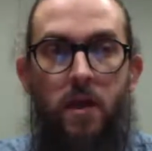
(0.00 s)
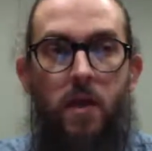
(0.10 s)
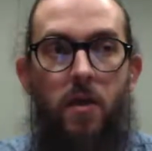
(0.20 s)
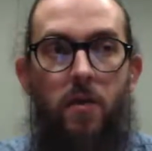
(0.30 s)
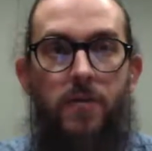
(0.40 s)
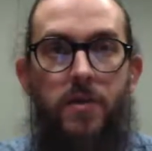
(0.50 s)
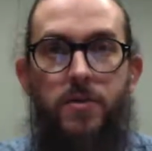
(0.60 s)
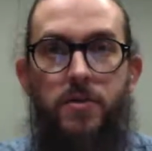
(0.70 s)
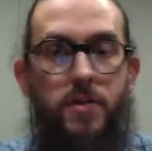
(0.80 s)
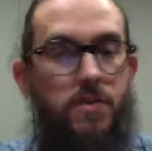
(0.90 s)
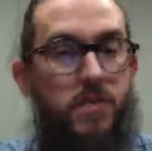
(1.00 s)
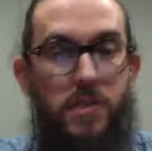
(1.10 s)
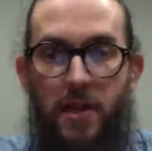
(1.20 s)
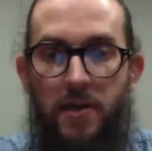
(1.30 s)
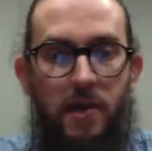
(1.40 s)
Mm-hmm. There's
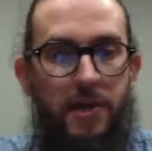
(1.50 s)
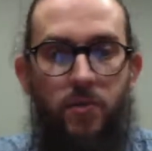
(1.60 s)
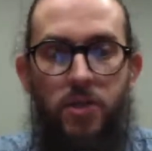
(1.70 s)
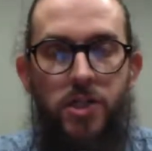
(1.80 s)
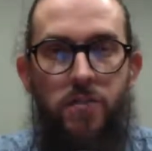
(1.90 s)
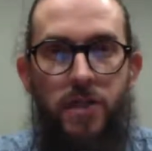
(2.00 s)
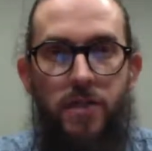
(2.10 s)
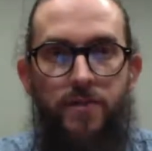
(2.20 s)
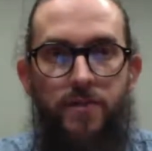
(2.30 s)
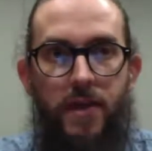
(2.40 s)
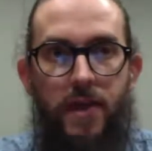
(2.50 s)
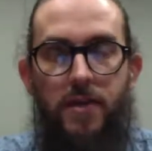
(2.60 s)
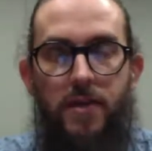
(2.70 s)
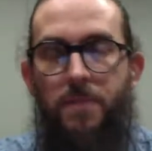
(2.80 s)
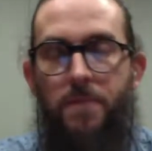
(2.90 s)
a design language in place for
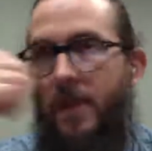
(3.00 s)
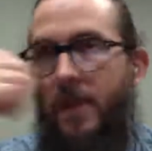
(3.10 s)
that,